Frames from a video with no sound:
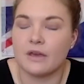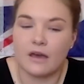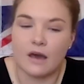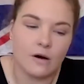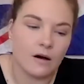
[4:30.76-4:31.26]
You
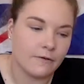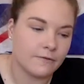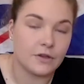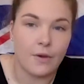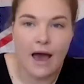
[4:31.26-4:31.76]
come off,
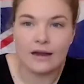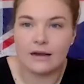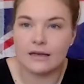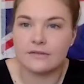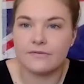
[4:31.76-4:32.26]
you
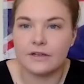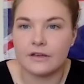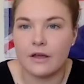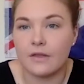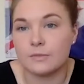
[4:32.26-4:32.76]
analyse the
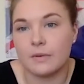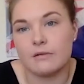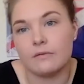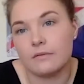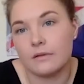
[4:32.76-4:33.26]
video that's
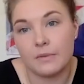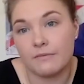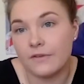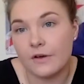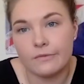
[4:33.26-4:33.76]
been
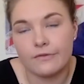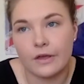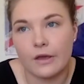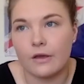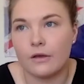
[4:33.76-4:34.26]
filmed for
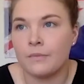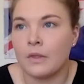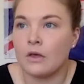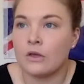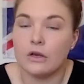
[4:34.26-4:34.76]
you,
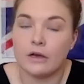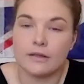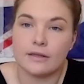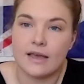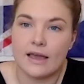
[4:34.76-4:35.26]
you look at
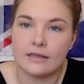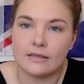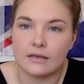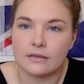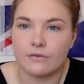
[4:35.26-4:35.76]
the
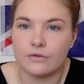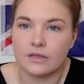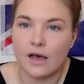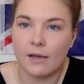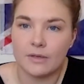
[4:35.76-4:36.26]
data, so all the
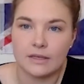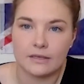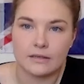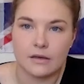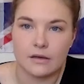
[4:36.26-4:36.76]
timing
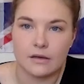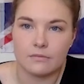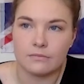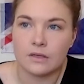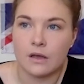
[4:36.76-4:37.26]

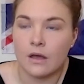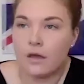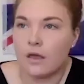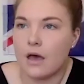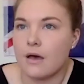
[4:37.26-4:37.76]
systems.
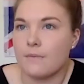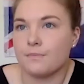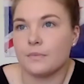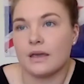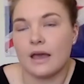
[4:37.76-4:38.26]

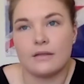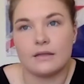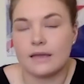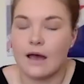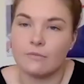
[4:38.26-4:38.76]
Again,
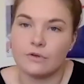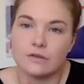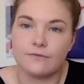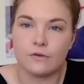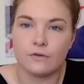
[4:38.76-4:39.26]
there's cameras
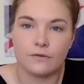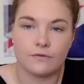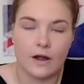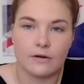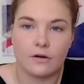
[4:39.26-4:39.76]
full
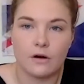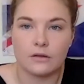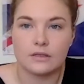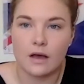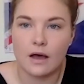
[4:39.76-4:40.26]
front on,
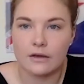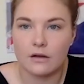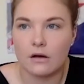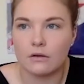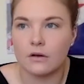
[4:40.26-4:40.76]
side
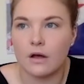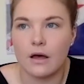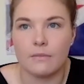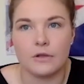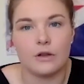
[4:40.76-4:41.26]
on, look
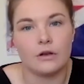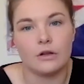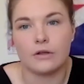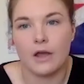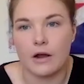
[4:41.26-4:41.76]
at
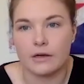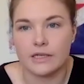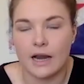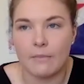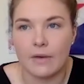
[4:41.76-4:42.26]
your
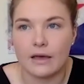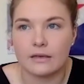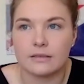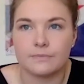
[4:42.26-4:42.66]
aerodynamics.